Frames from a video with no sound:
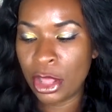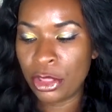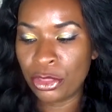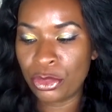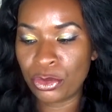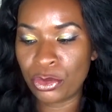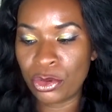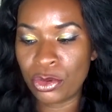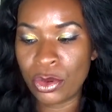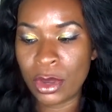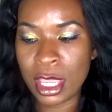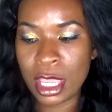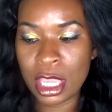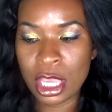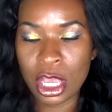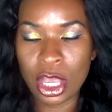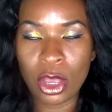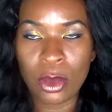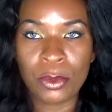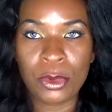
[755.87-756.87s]
through
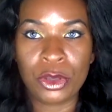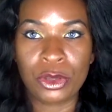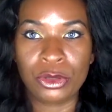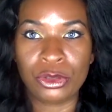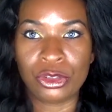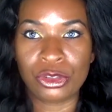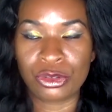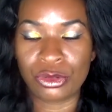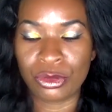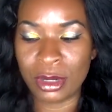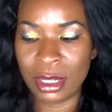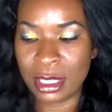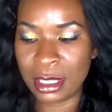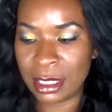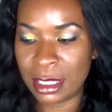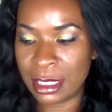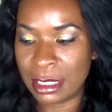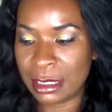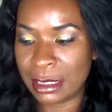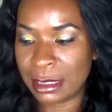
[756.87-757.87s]
him who
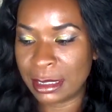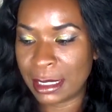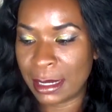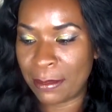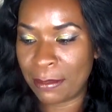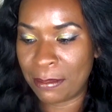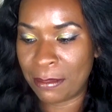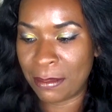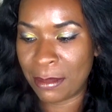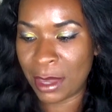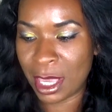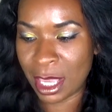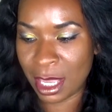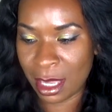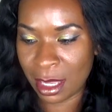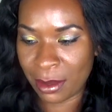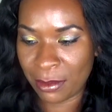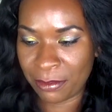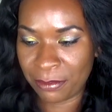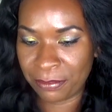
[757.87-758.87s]
strengthens me.